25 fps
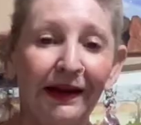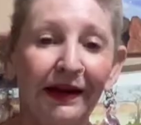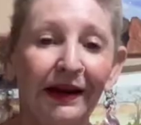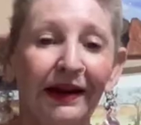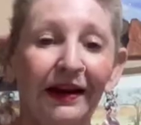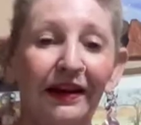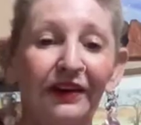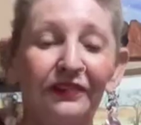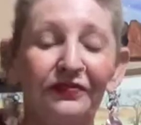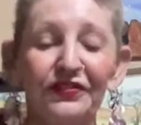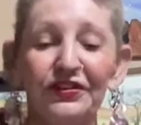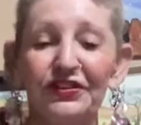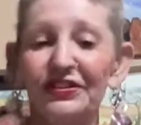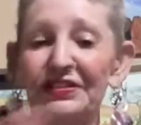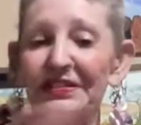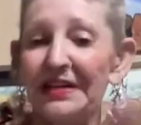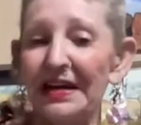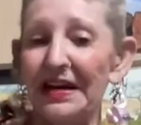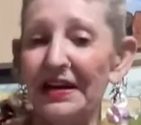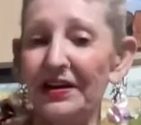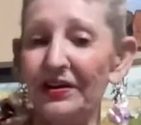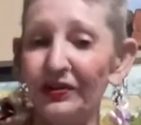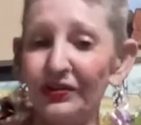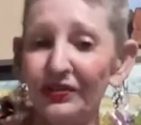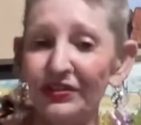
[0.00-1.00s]
If you
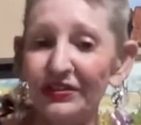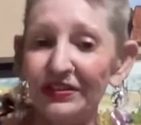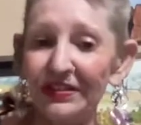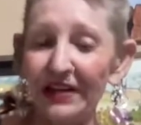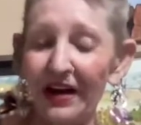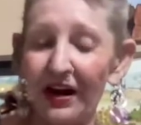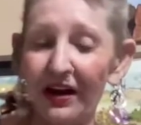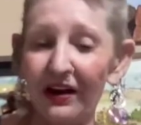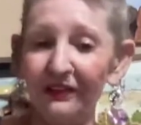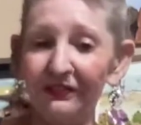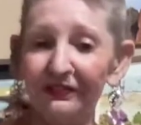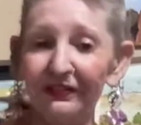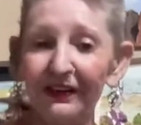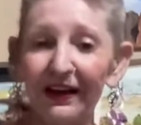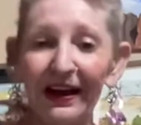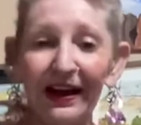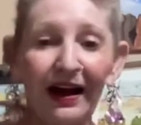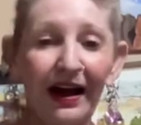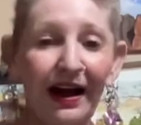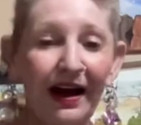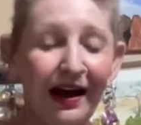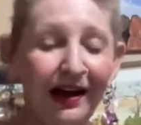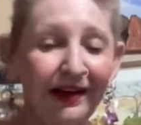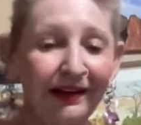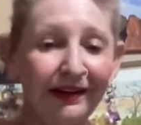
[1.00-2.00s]
see yourself,
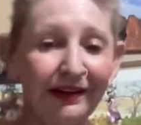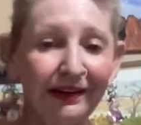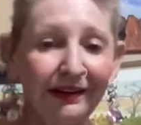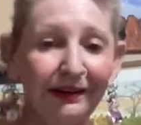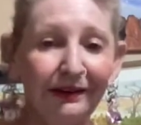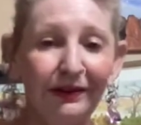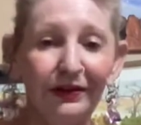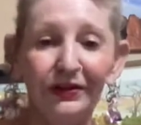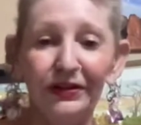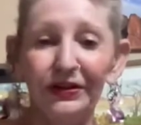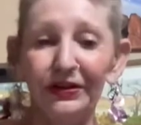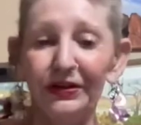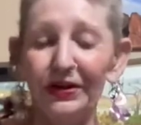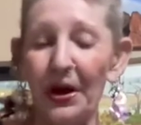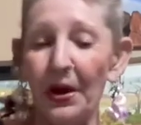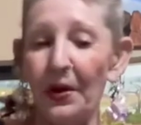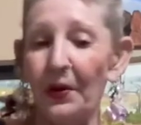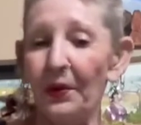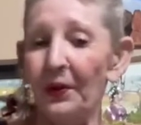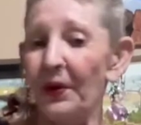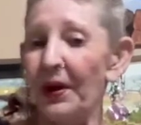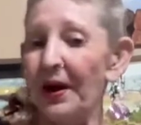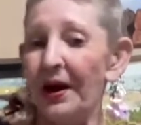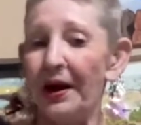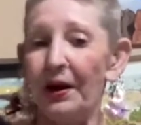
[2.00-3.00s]
uh, you
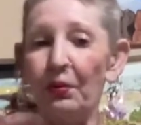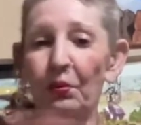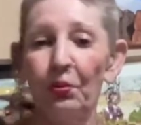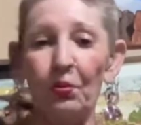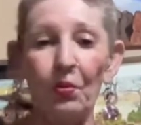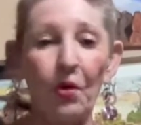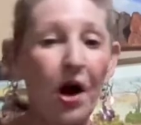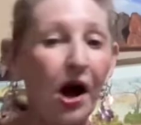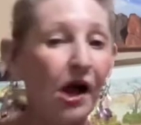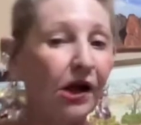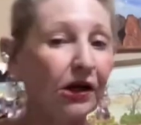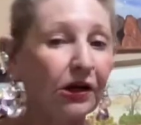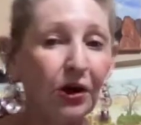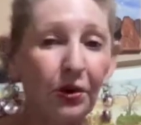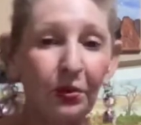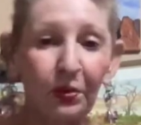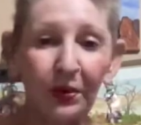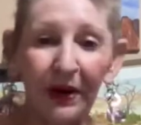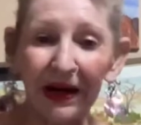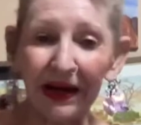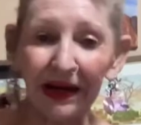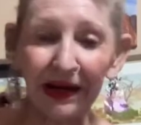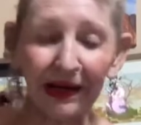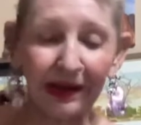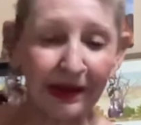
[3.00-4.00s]
know, uh,
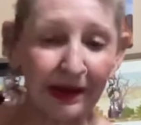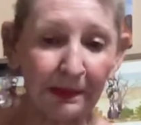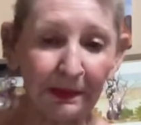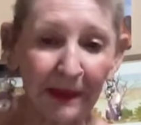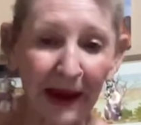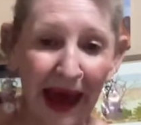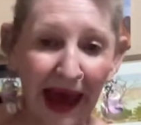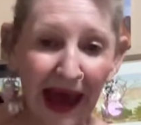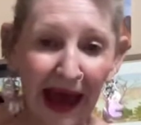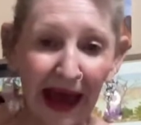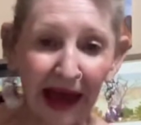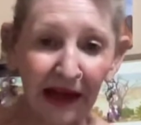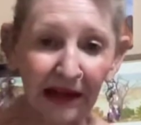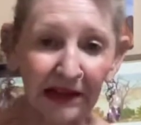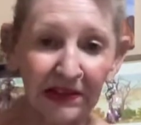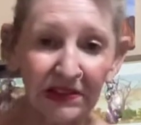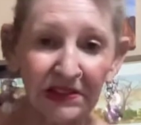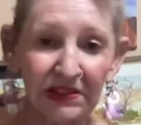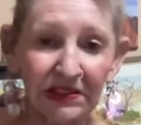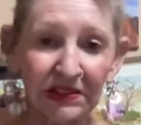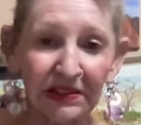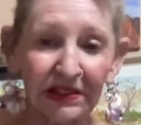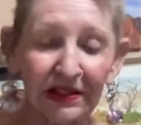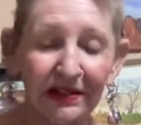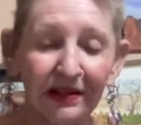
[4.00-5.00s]
wallowing in the
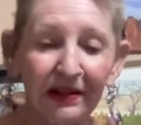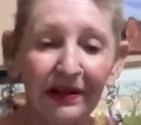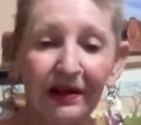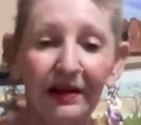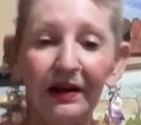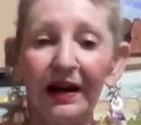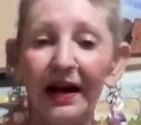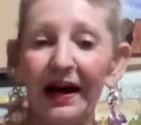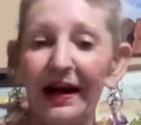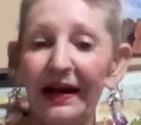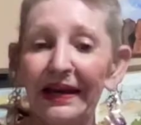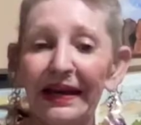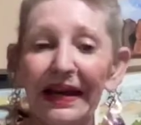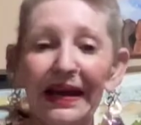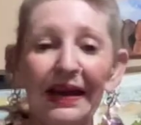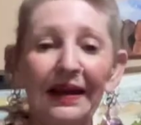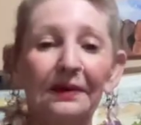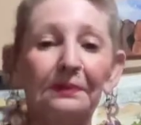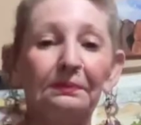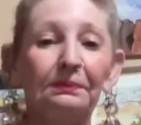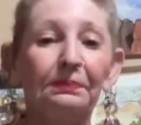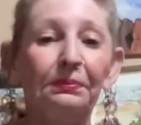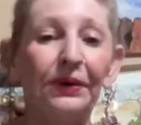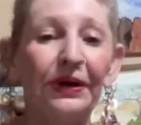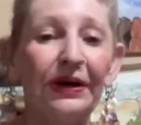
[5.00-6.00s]
past,
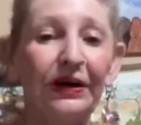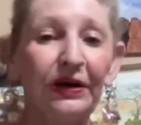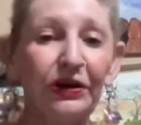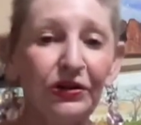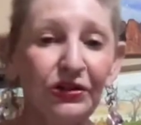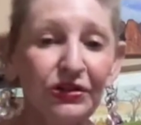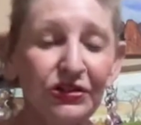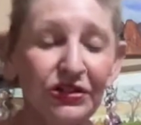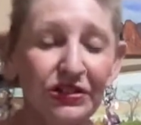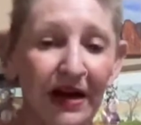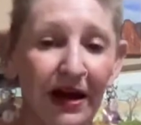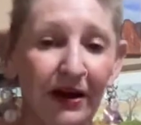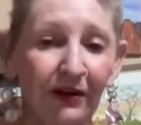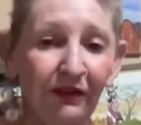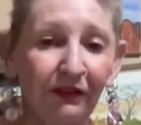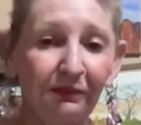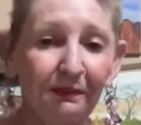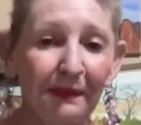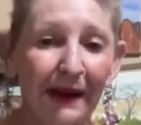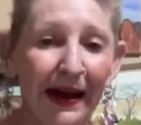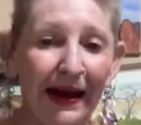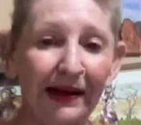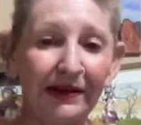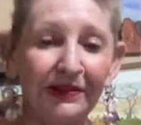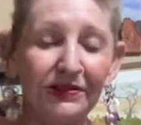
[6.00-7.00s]
again, bring yourself
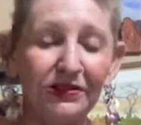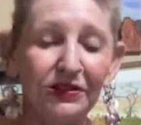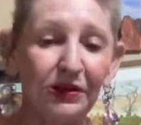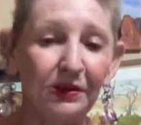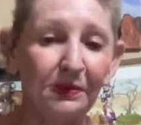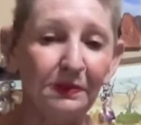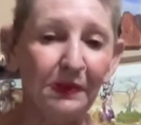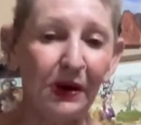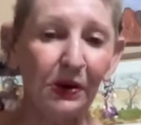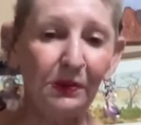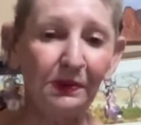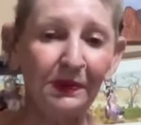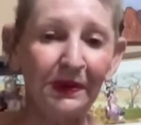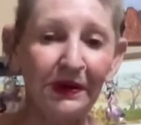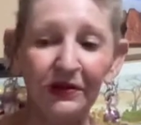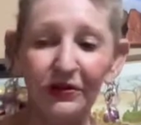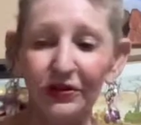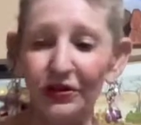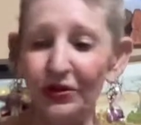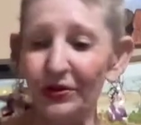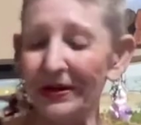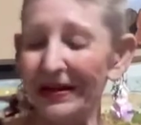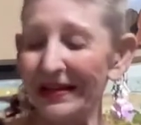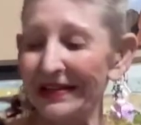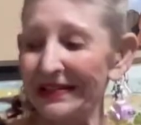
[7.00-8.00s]
back to the moment.
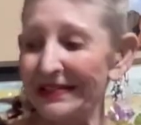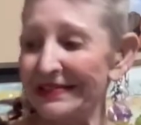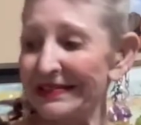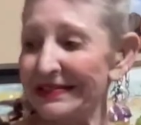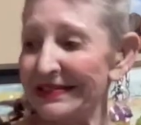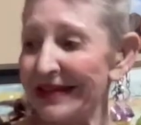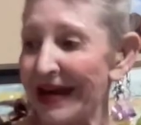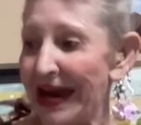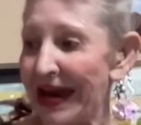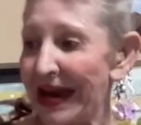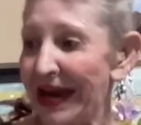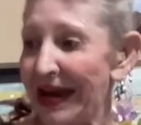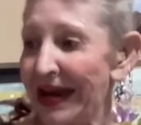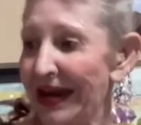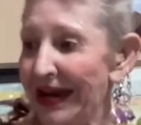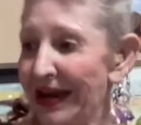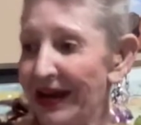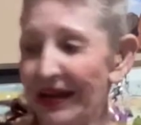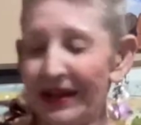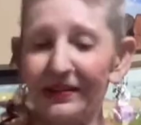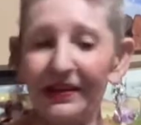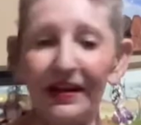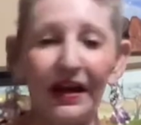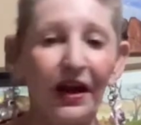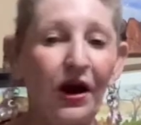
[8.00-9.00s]
You can say
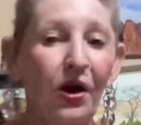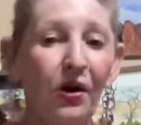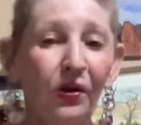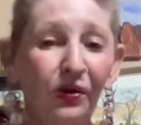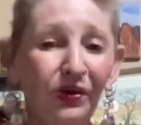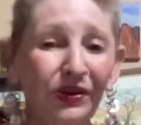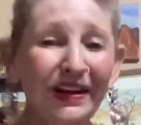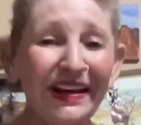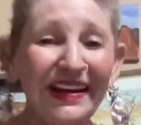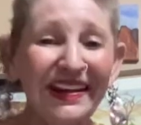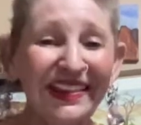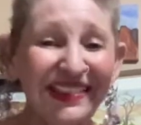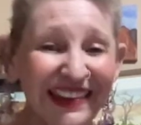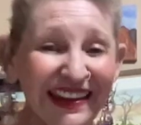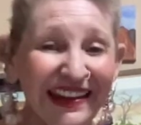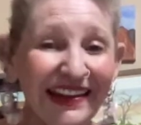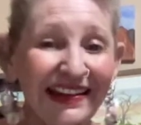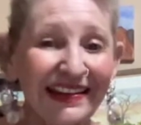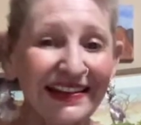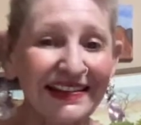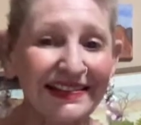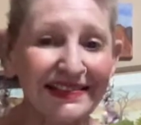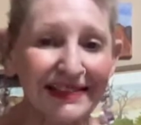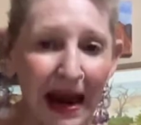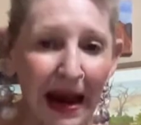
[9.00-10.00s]
the only thing
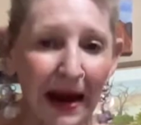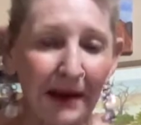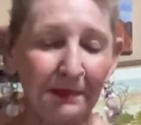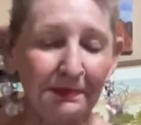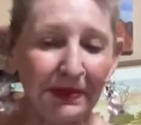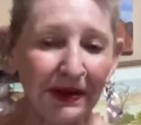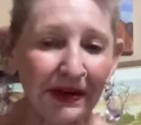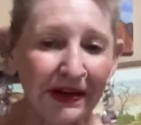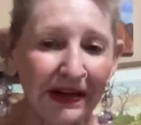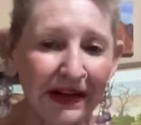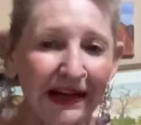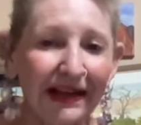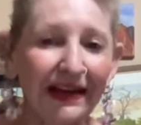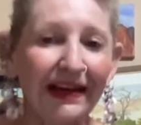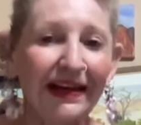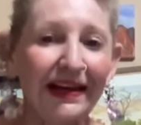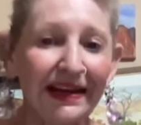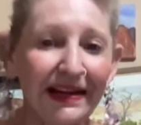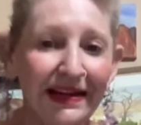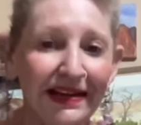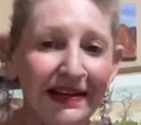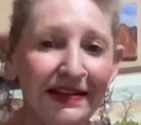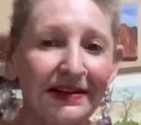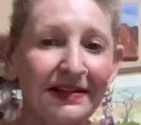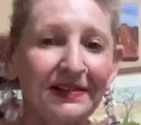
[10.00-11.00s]
that's happening
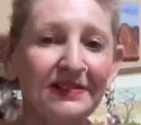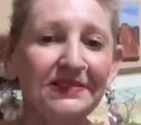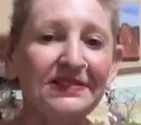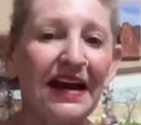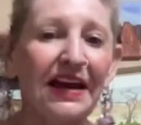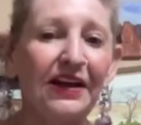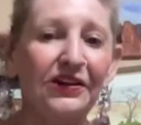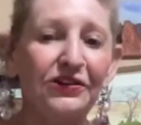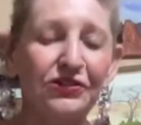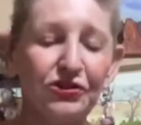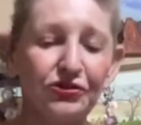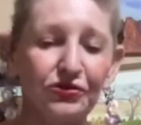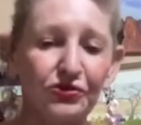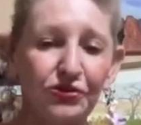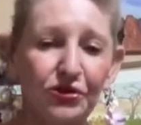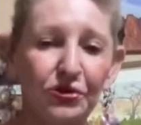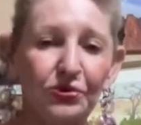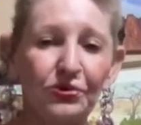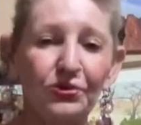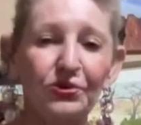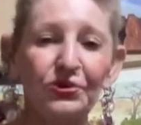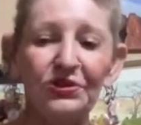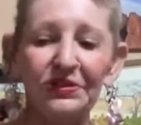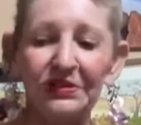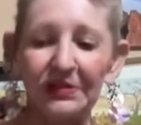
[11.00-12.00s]
is, and you
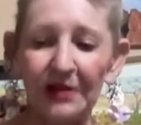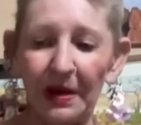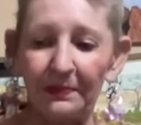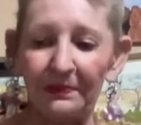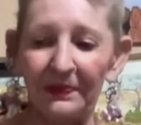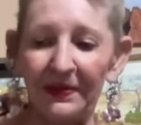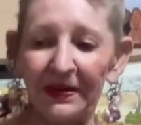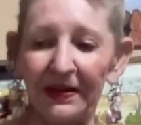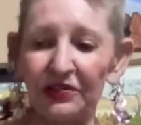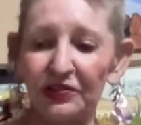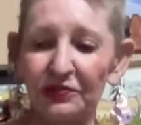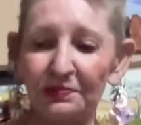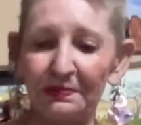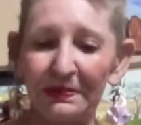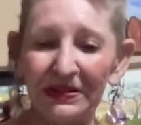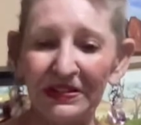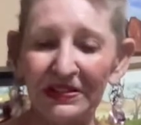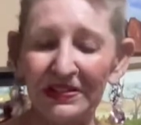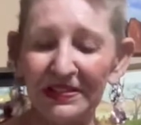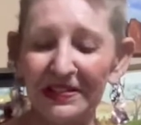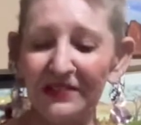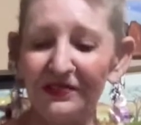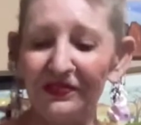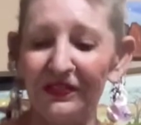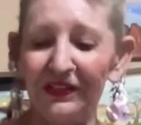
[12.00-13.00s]
do something
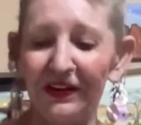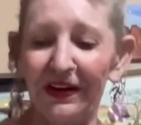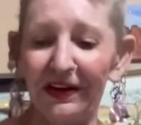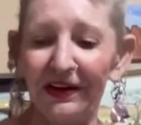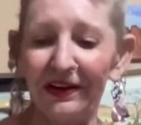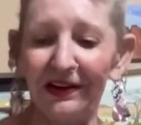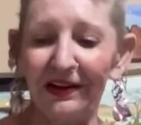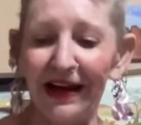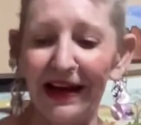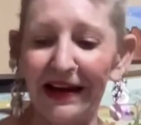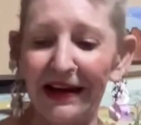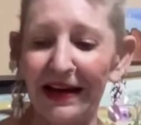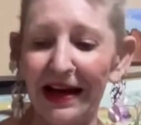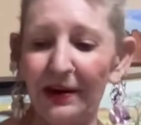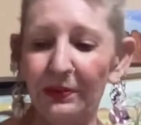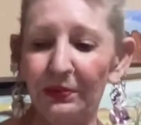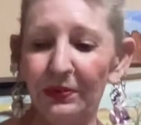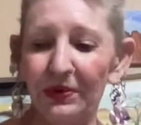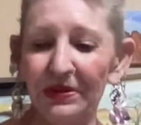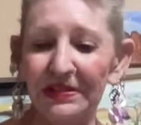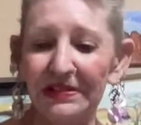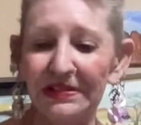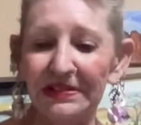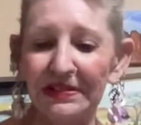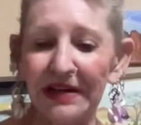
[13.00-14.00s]
specific. Like I
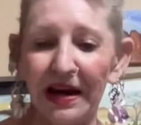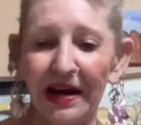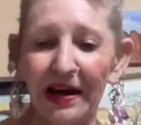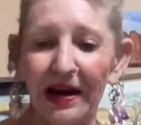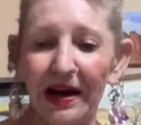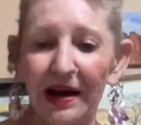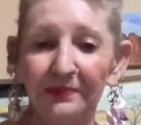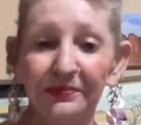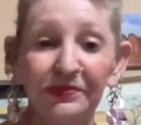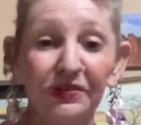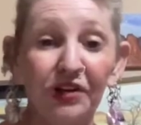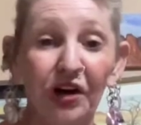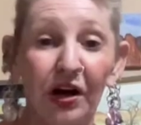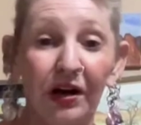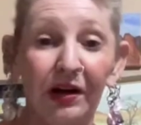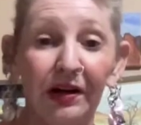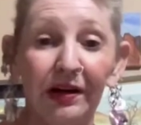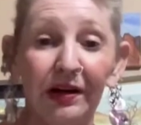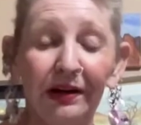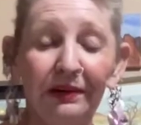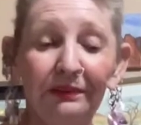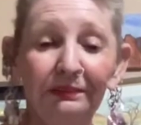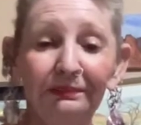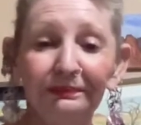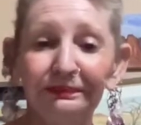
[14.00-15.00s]
would say, I'm
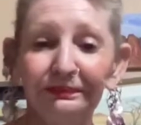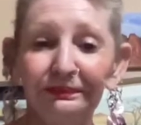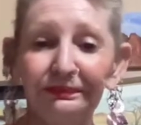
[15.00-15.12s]
talking